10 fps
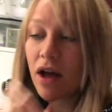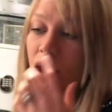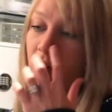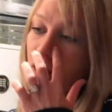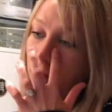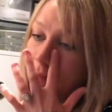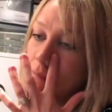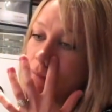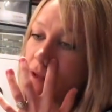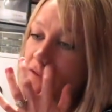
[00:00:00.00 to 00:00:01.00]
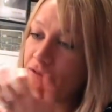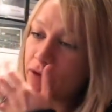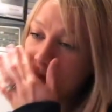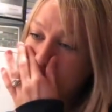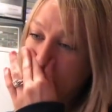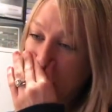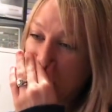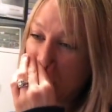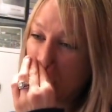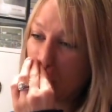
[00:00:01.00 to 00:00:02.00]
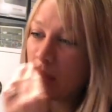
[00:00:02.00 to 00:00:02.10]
But for me,